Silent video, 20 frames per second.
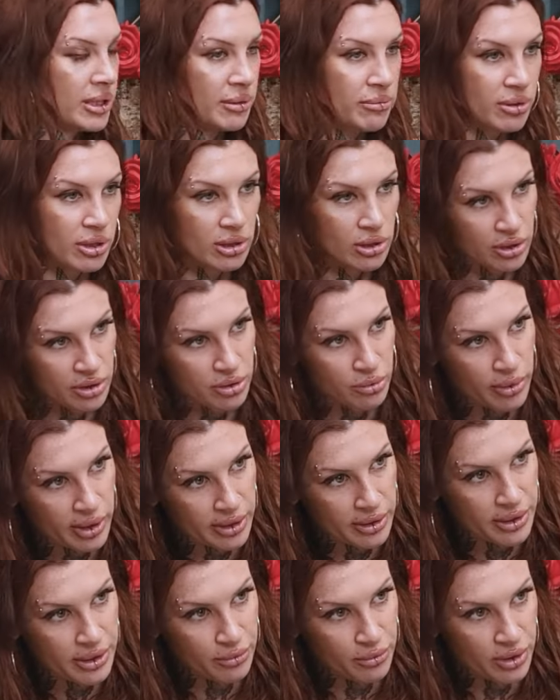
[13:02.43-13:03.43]
I'm going to look the way
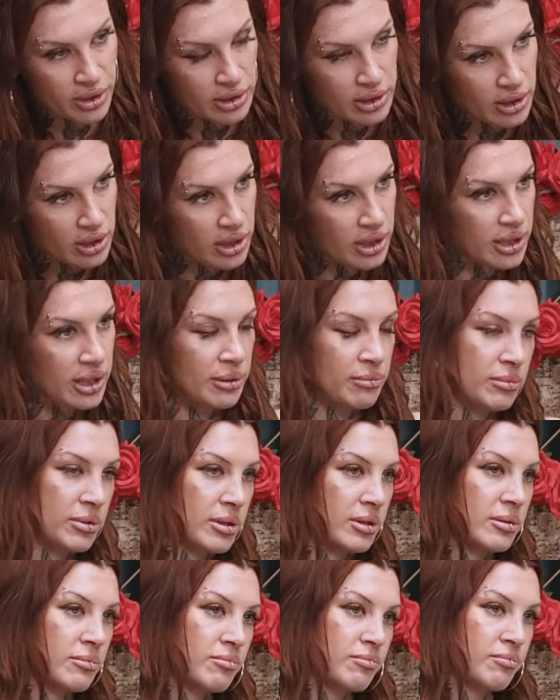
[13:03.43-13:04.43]
that I want to look. I'm going
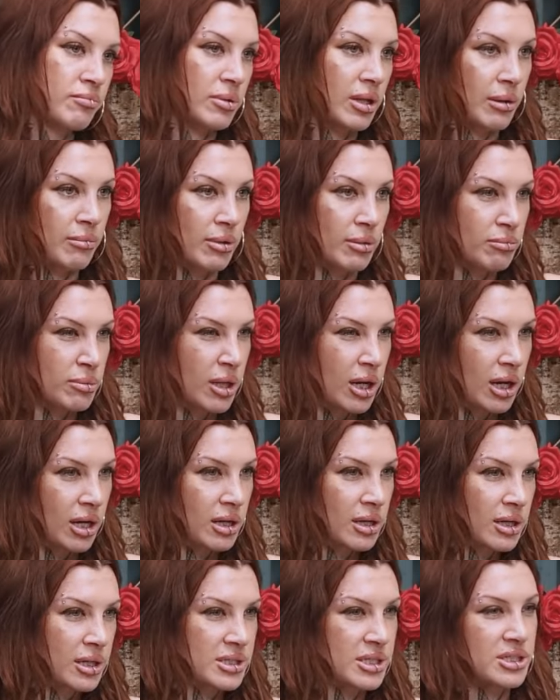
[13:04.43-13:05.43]
to blah blah blah,
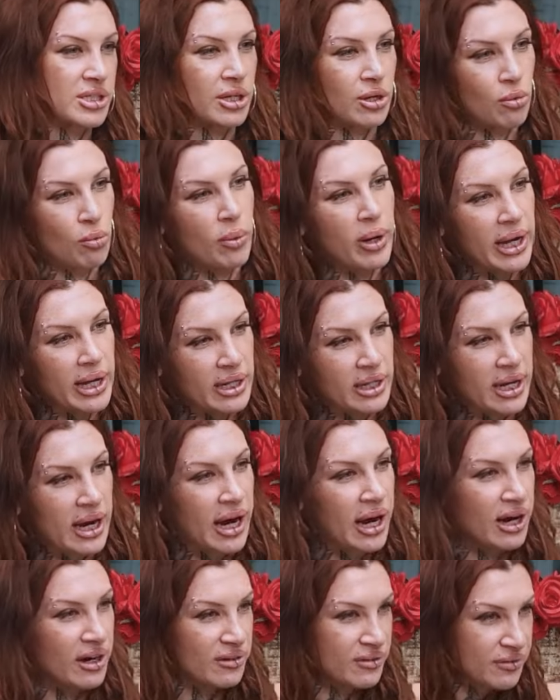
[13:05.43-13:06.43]
because it's like a way to
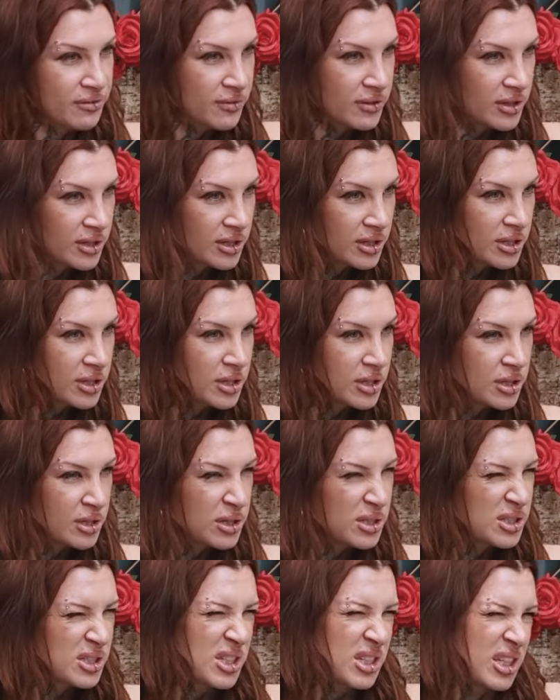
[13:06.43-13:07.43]
have to
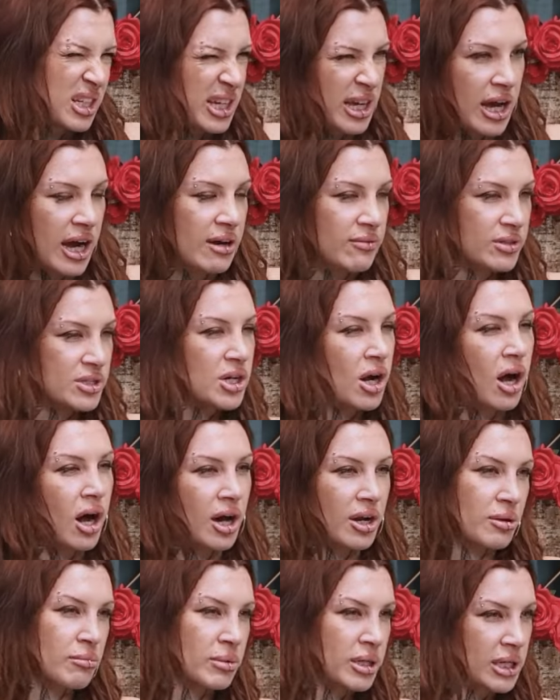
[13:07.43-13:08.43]
like have
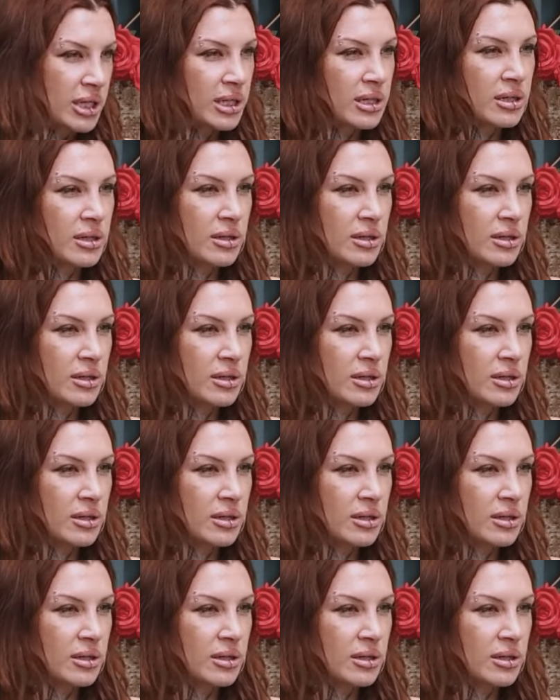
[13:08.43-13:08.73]
autonomy.